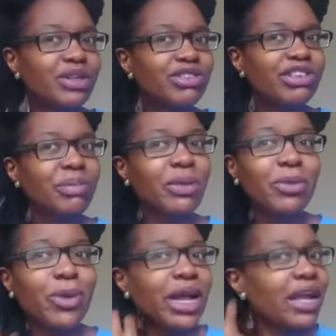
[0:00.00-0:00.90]
trim them
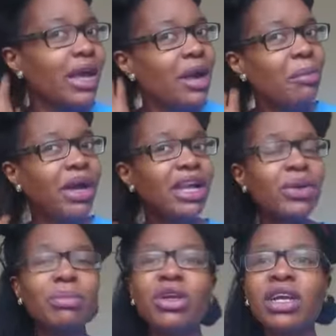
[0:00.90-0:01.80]
away. But anyway,
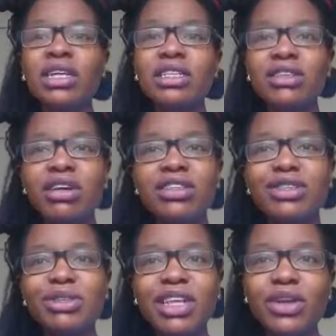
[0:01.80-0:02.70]
I'm going to get started
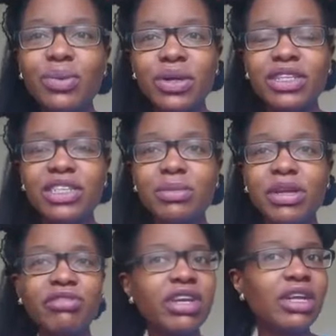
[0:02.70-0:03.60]
because I don't want this to be
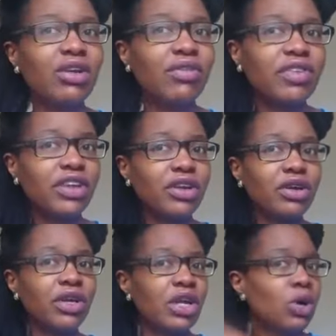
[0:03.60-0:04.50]
a really long
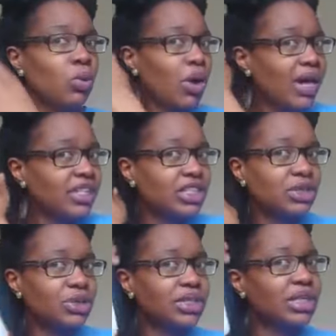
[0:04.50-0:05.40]
video. What I do
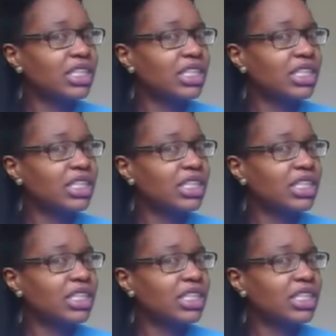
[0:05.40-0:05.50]
is I